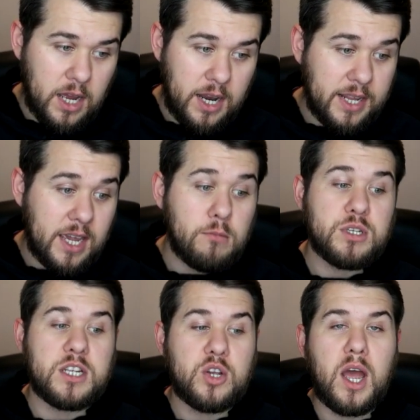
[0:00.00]
And it
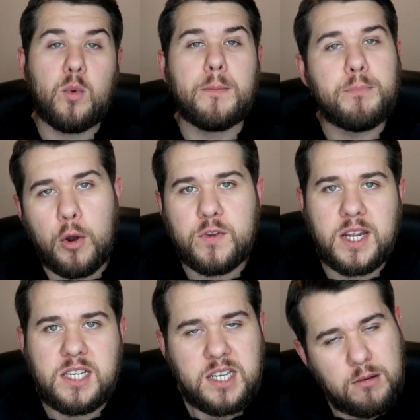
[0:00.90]
comes at a time when both
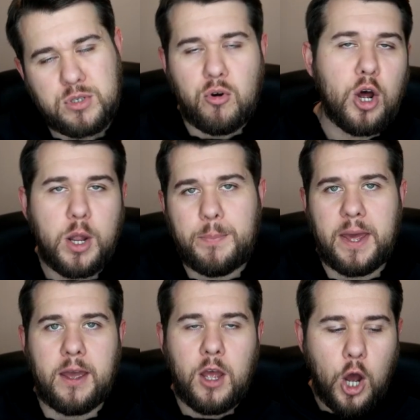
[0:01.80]
these teams are on a
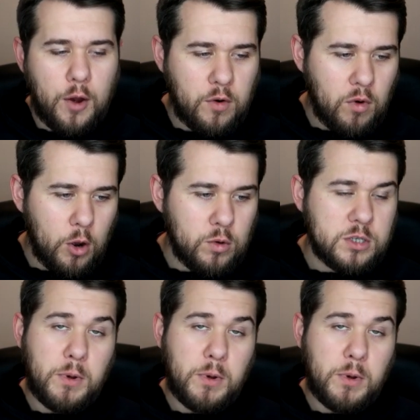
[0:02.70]
bit of a roll.